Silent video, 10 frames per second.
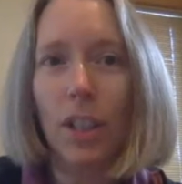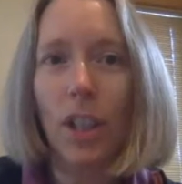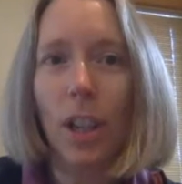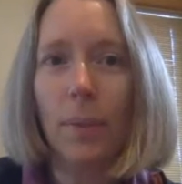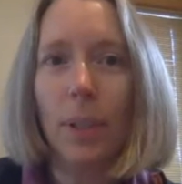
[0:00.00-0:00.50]

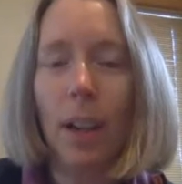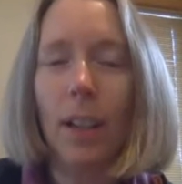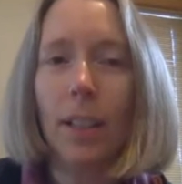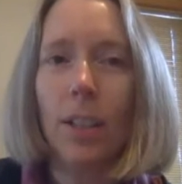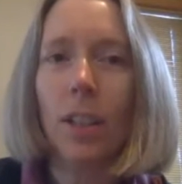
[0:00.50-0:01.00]
John
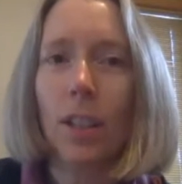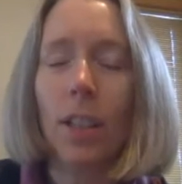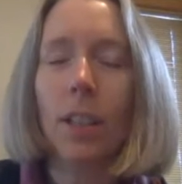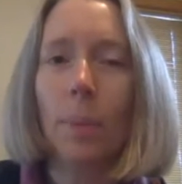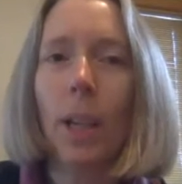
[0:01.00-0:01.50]
Renard,
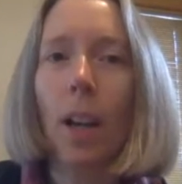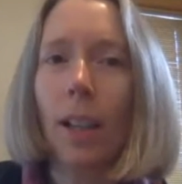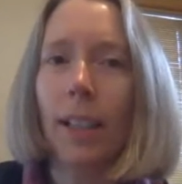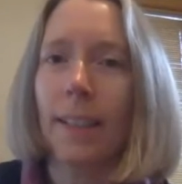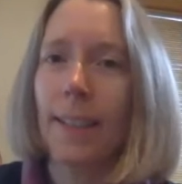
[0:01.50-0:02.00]
suggested we call
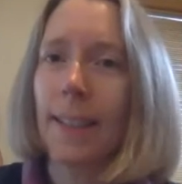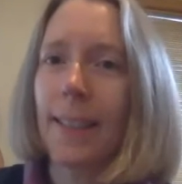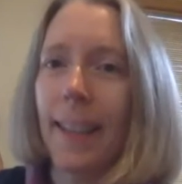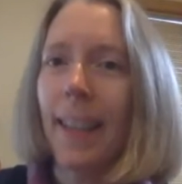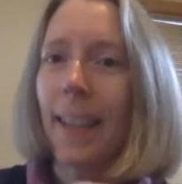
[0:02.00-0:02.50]
it
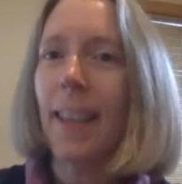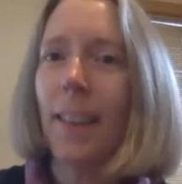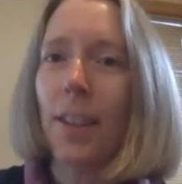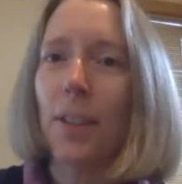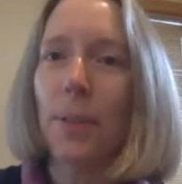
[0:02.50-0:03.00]
Sing in
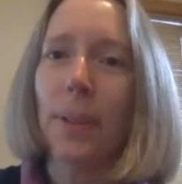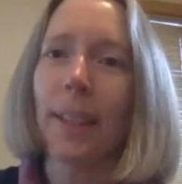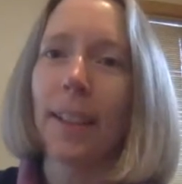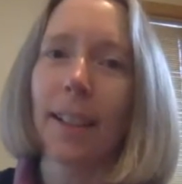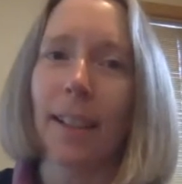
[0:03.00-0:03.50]
the New
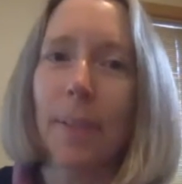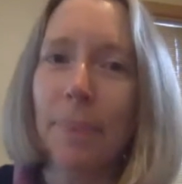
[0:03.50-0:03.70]
Year.